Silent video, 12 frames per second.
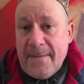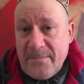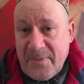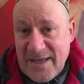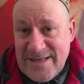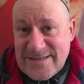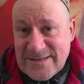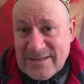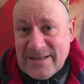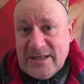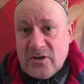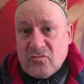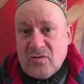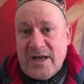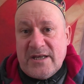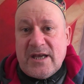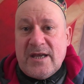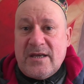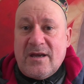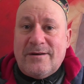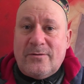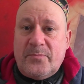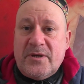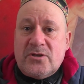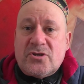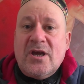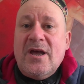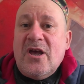patently grade A garbage.